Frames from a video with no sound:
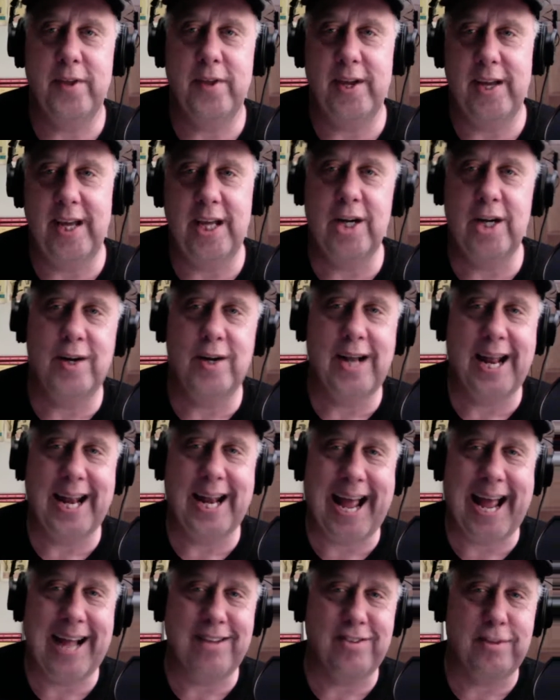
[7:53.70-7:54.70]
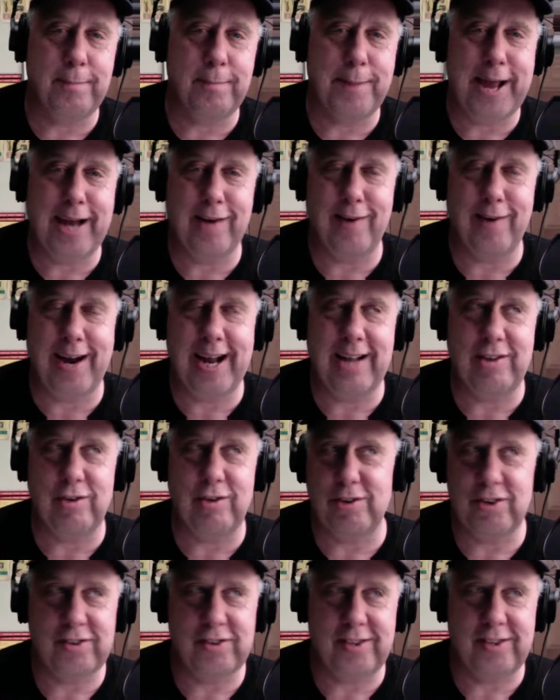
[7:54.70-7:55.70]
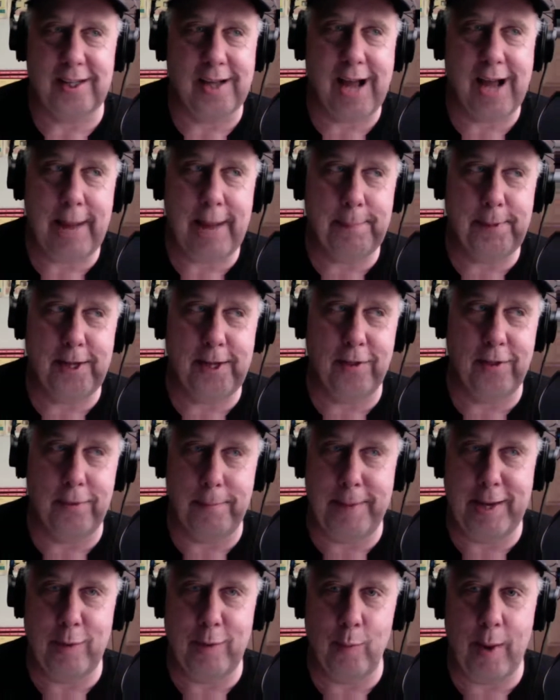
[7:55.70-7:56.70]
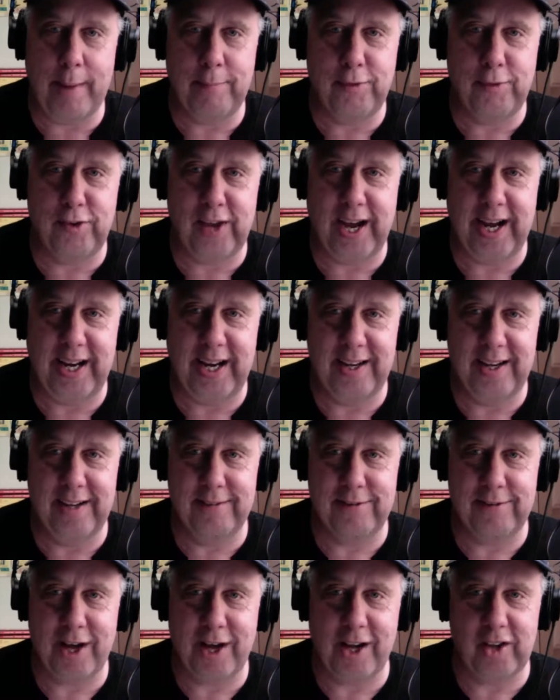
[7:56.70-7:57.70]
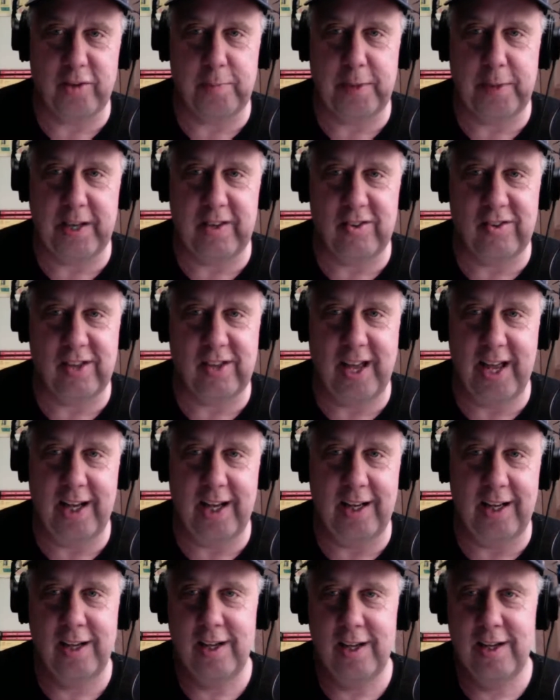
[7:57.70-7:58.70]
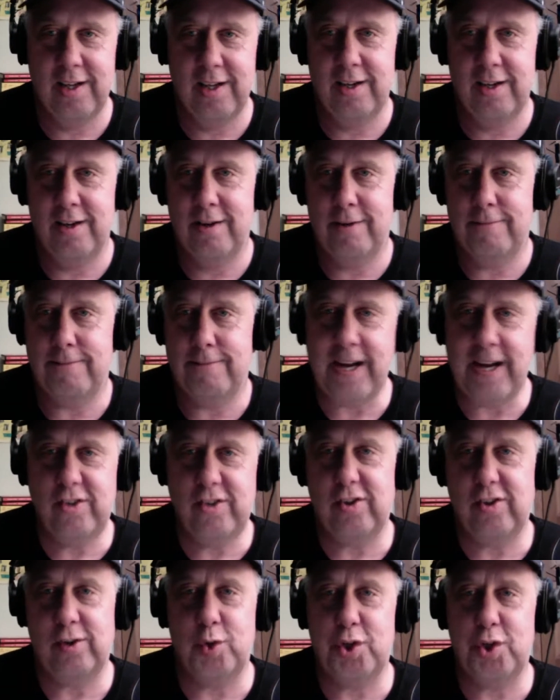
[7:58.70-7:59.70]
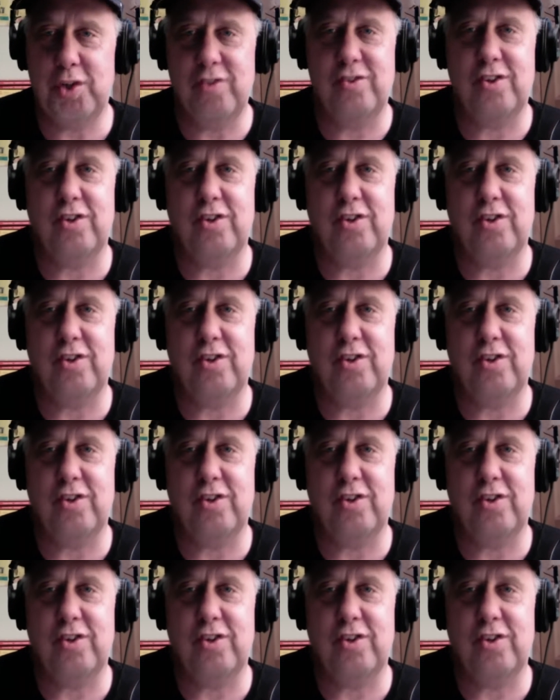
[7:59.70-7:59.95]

internet ads, the banner ads, or just the copy on the main website of Talkspace saying, find solutions to